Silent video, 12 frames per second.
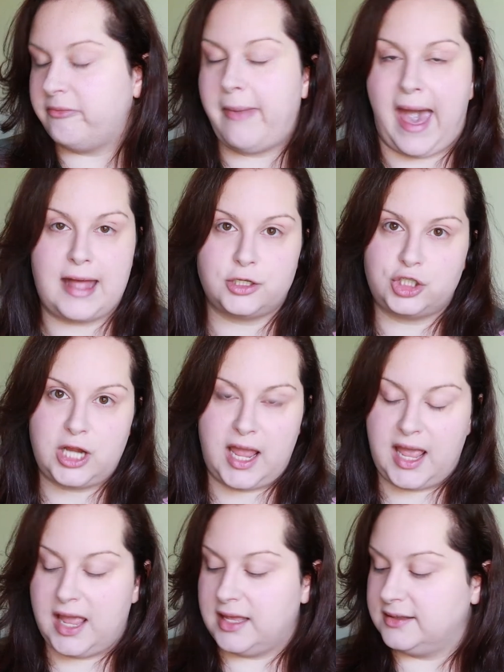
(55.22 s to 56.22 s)
matte
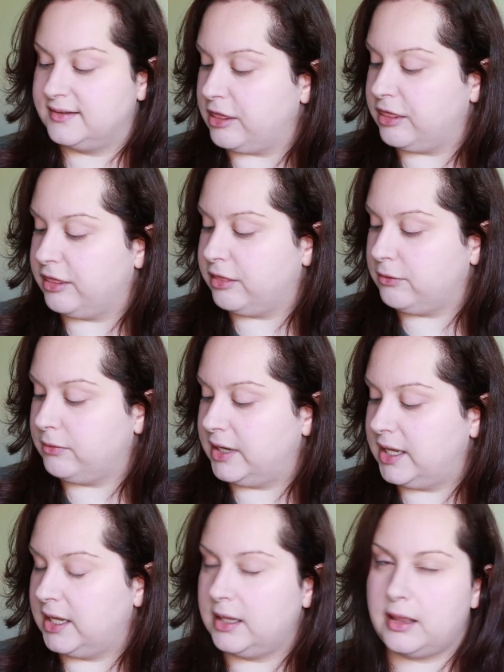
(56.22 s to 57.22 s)
shades,
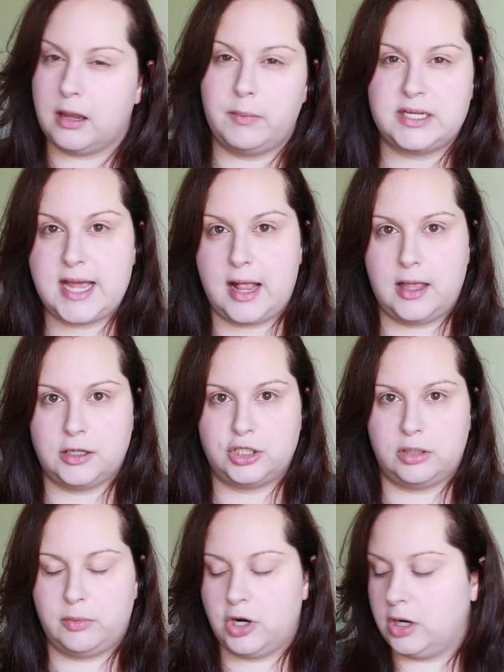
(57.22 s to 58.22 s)
3 like metallic
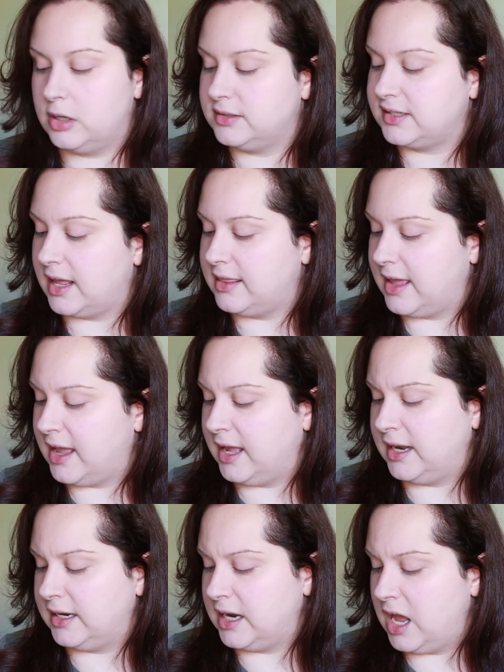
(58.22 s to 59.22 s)
shimmers, and
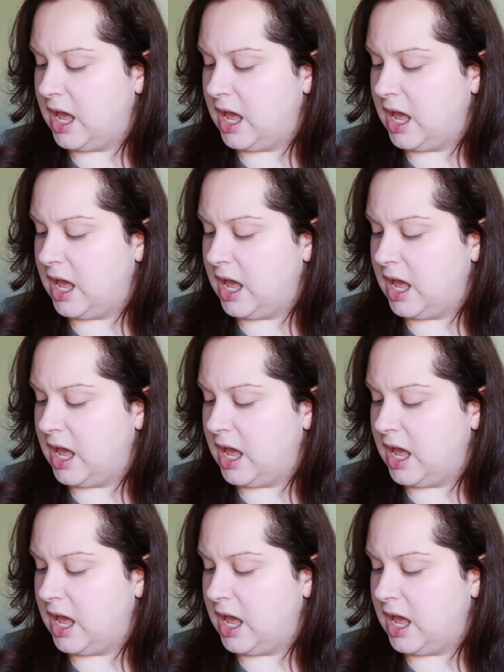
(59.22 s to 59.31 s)
then